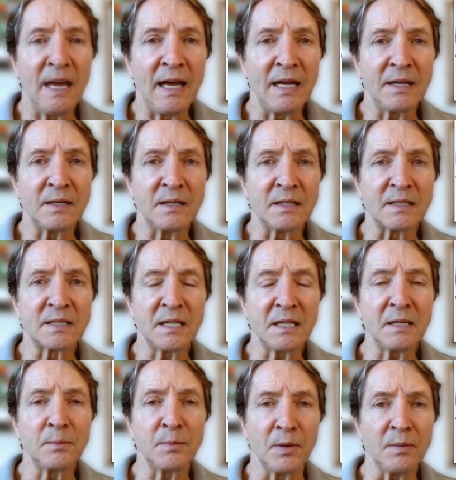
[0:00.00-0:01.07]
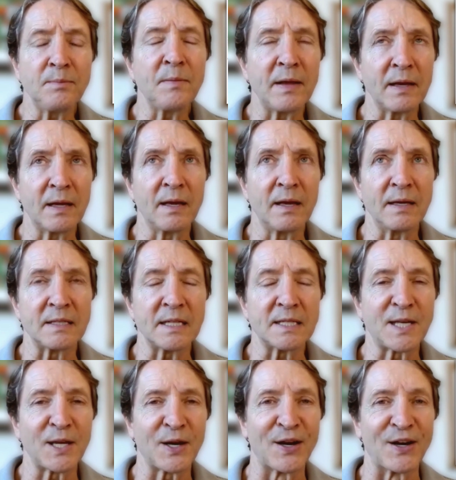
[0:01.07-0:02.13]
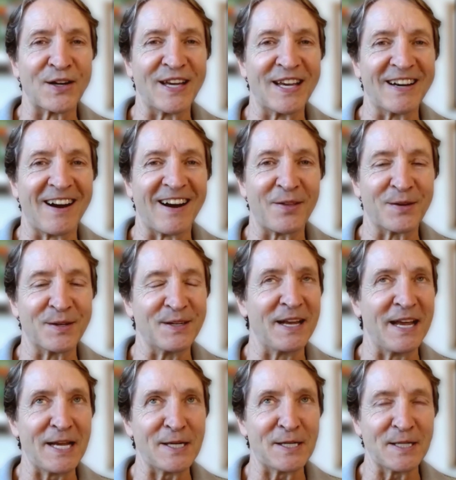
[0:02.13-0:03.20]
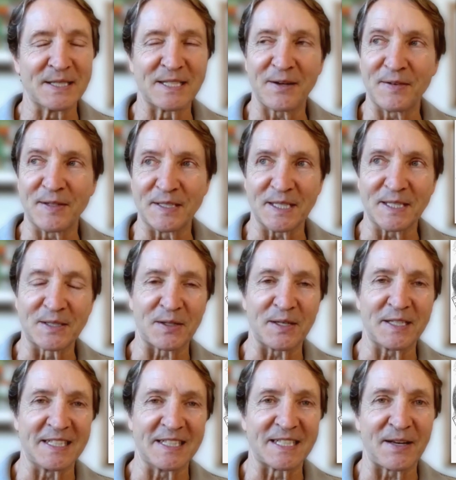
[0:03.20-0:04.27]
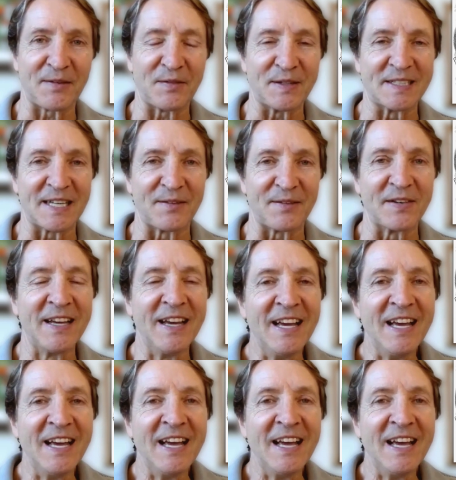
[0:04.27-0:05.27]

And Sitting Bull, as I said earlier, either 1876 or 1877,